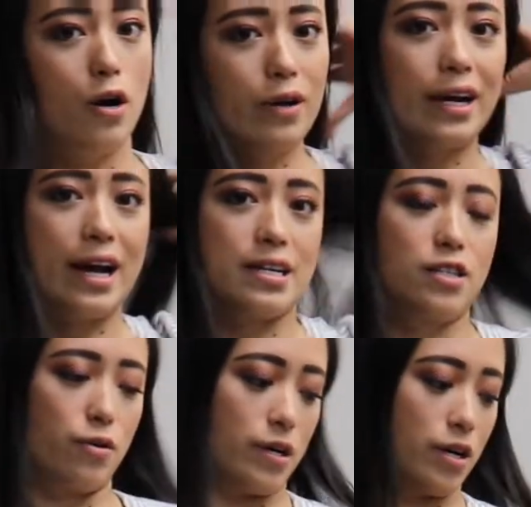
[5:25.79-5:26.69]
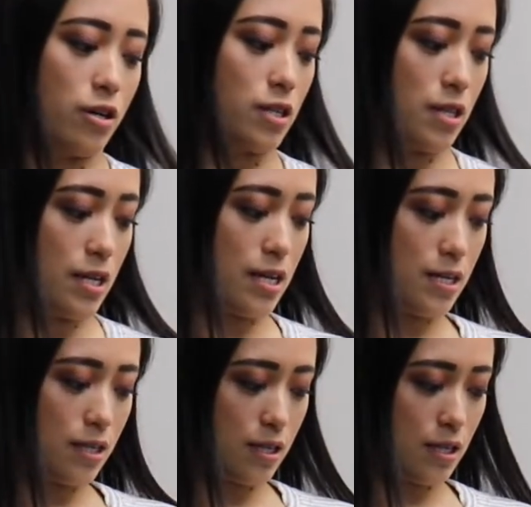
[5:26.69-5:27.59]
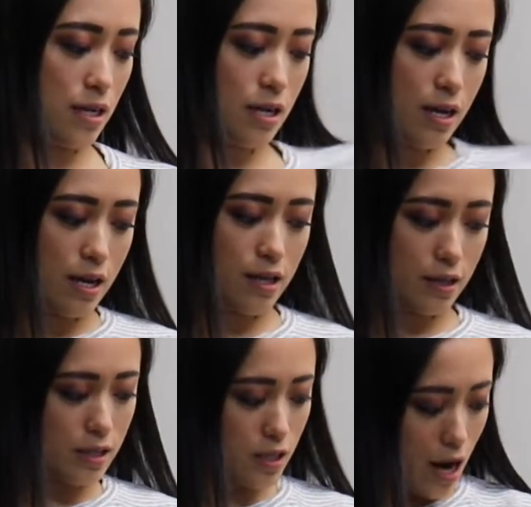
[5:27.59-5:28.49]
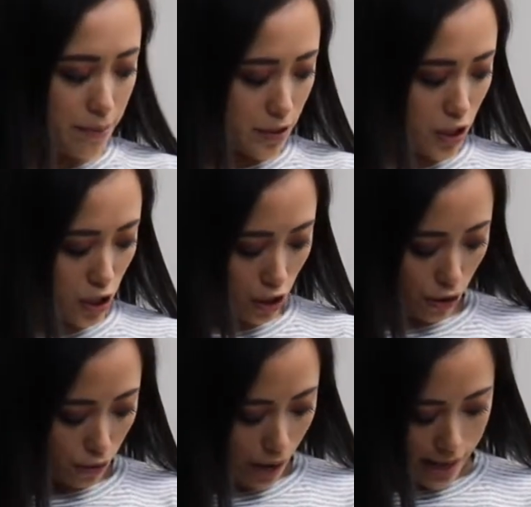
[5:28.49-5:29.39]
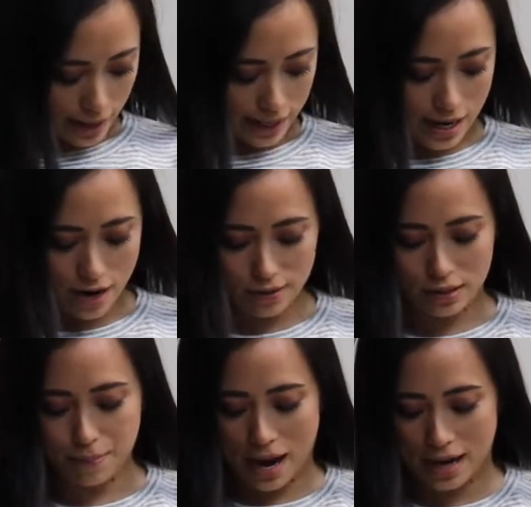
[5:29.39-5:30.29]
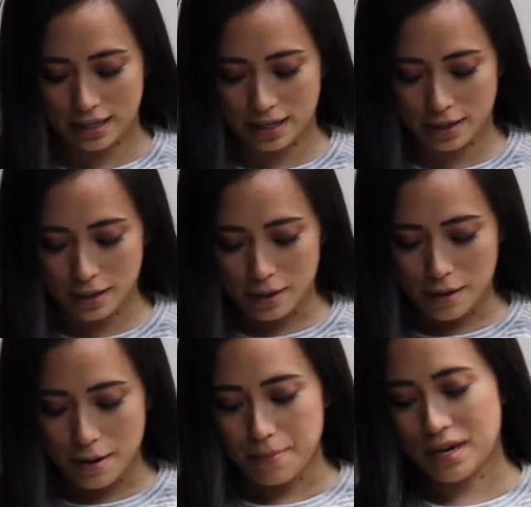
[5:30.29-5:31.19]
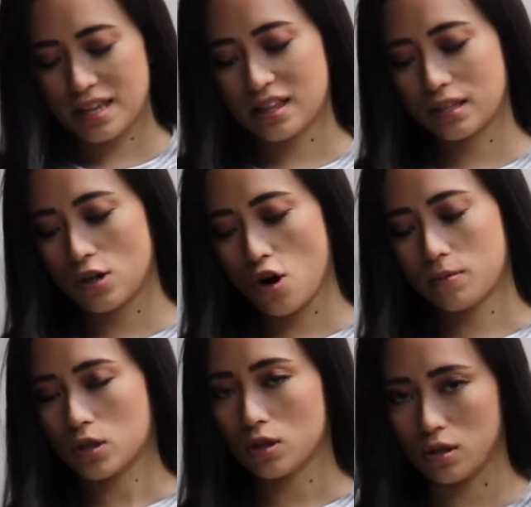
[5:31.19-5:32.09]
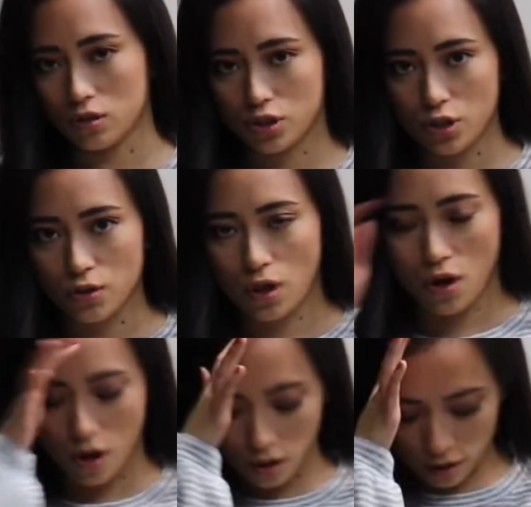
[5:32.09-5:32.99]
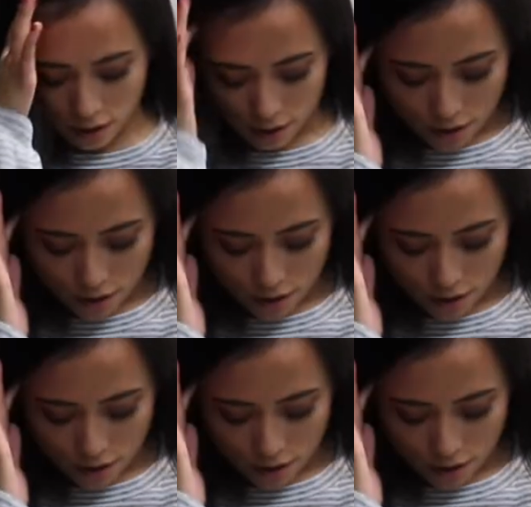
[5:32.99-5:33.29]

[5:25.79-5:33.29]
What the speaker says: Okay guys, so here's this. This top's cute. I like how it's baggy, but I think the arms are a little too long.